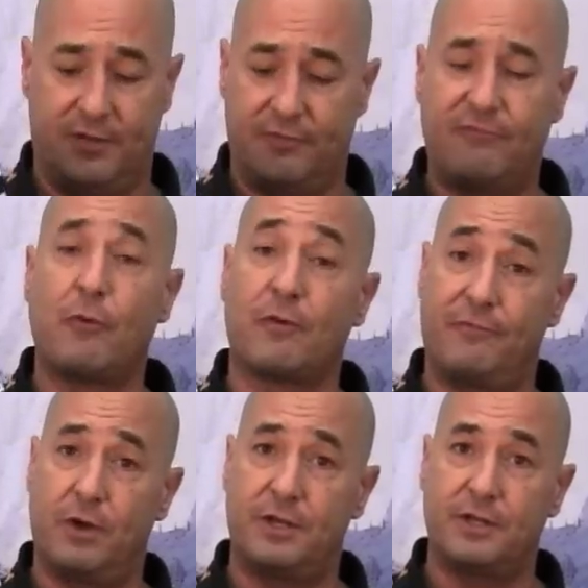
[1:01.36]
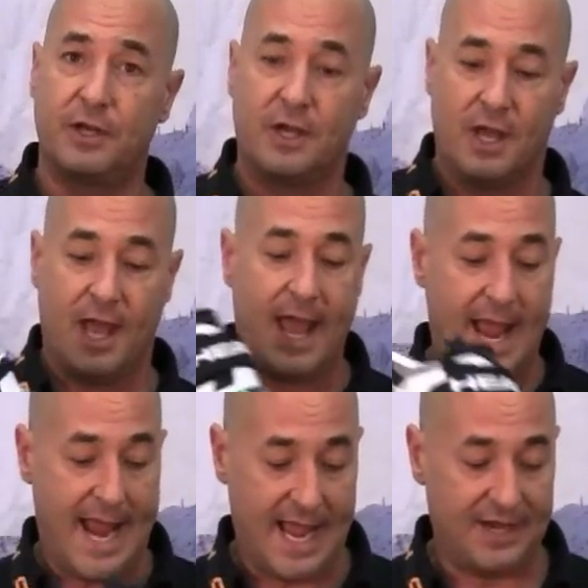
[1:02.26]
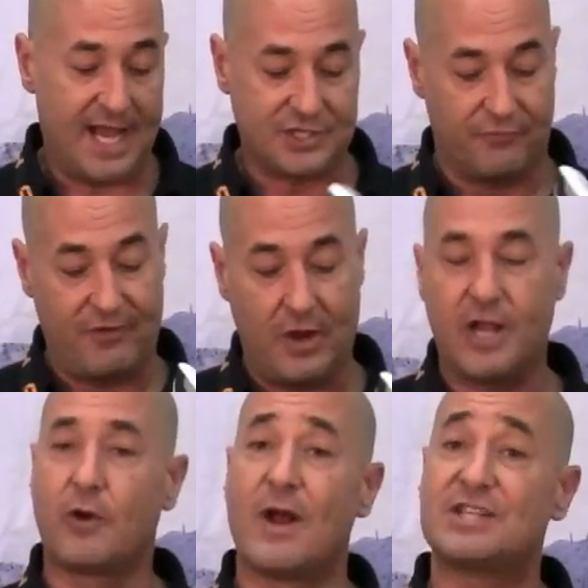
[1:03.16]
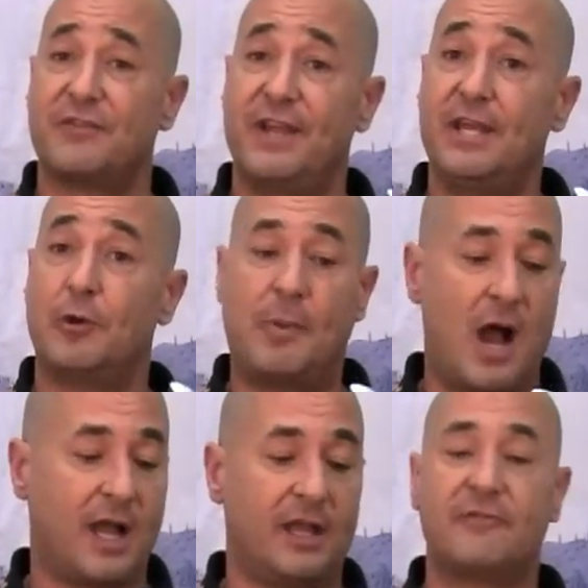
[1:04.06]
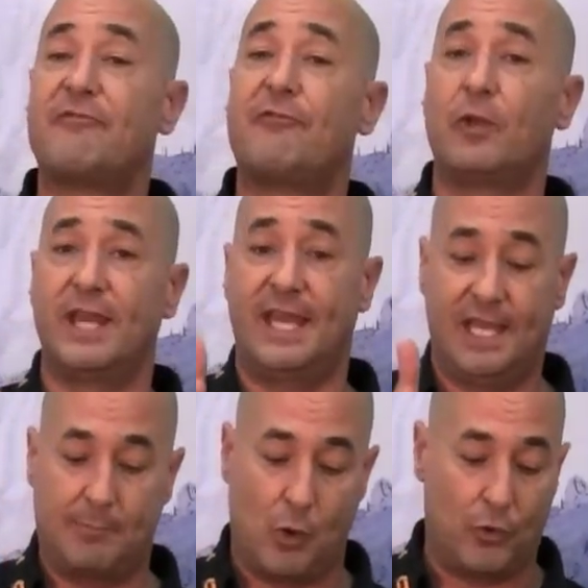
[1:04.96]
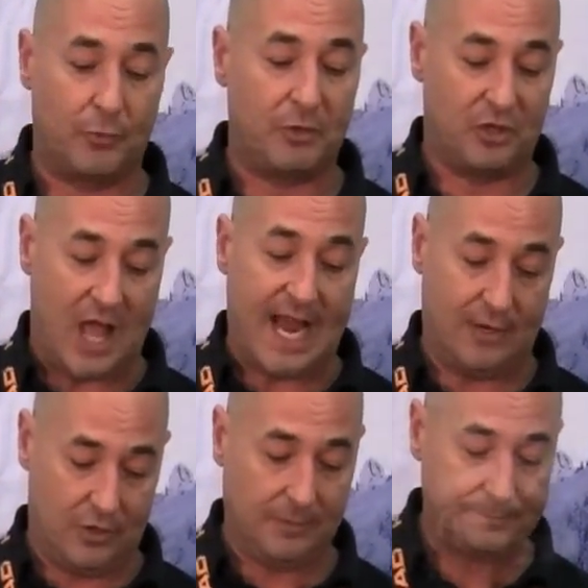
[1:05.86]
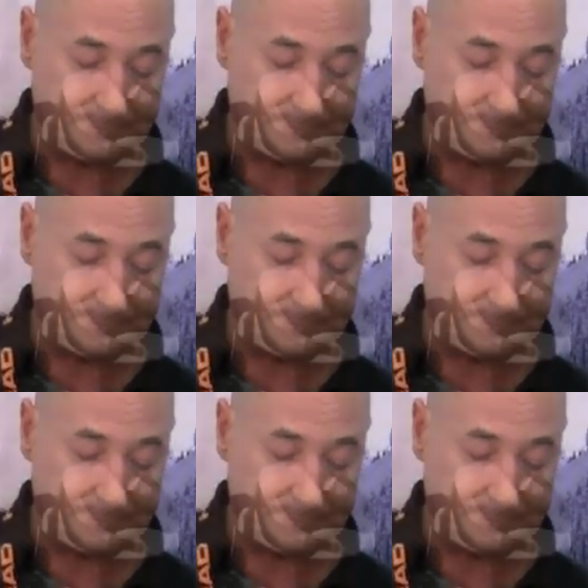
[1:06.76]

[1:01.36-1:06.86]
in the forefoot and has a very aggressive heel pocket, fully heat moldable liner.